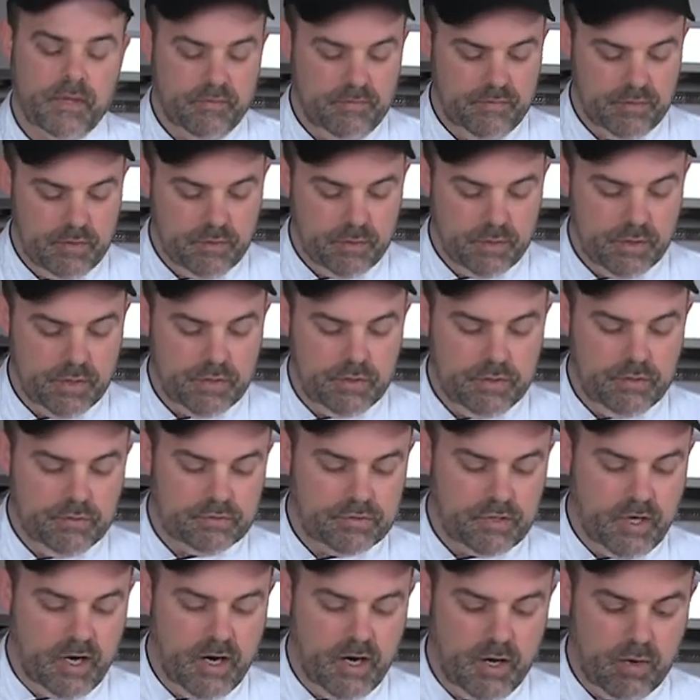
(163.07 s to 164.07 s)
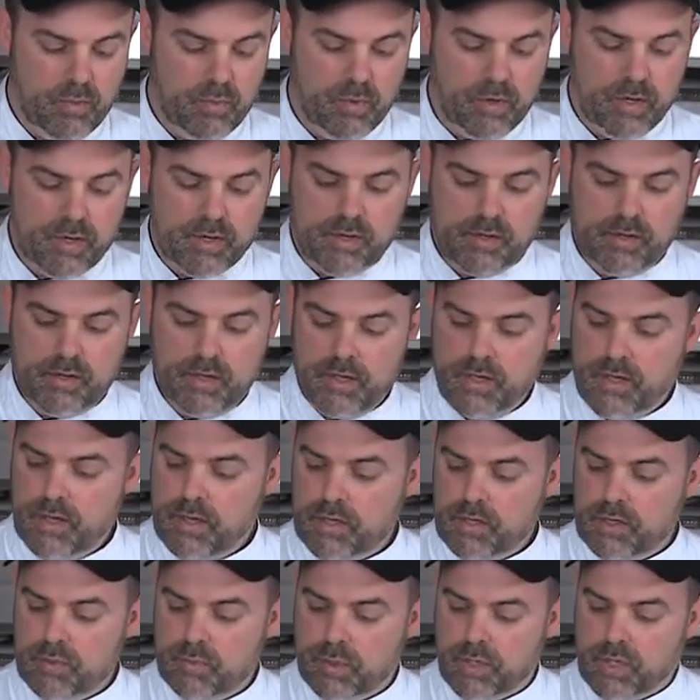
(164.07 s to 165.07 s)
If you were to use hot water,
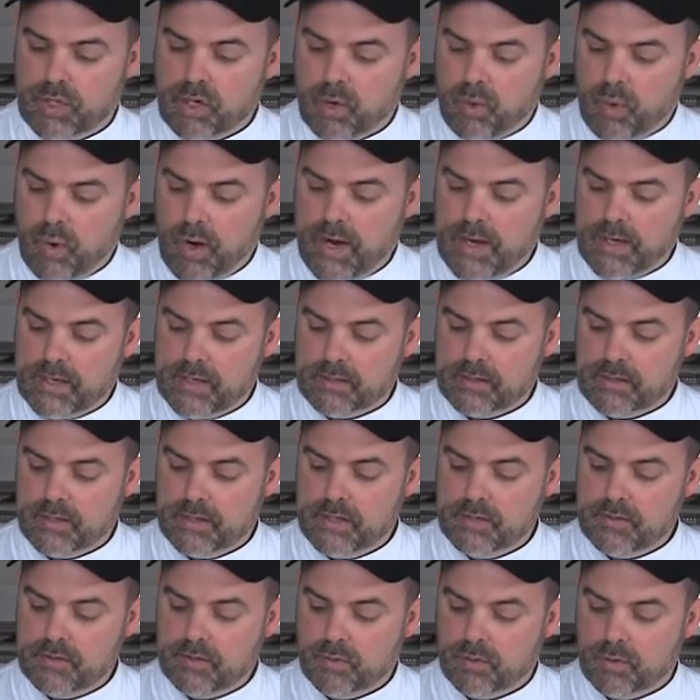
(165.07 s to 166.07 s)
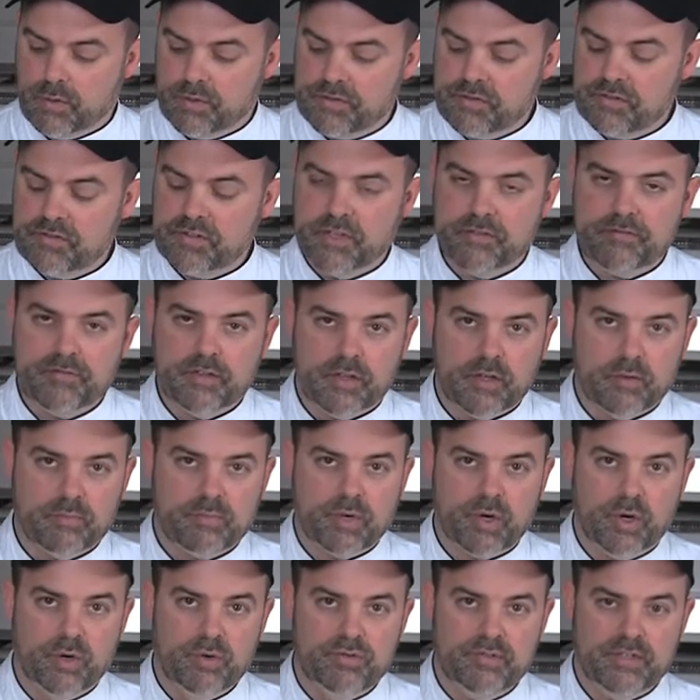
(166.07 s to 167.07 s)
you would coagulate or stiffen the
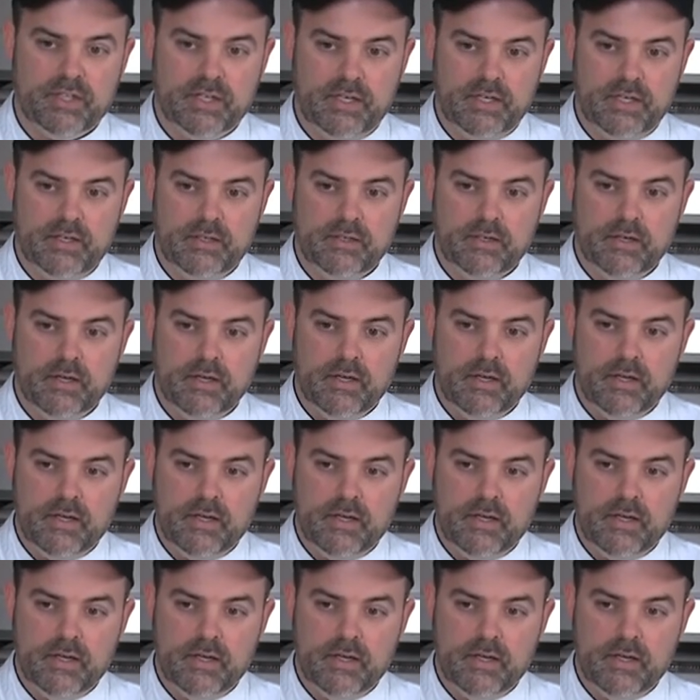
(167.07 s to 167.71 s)
protein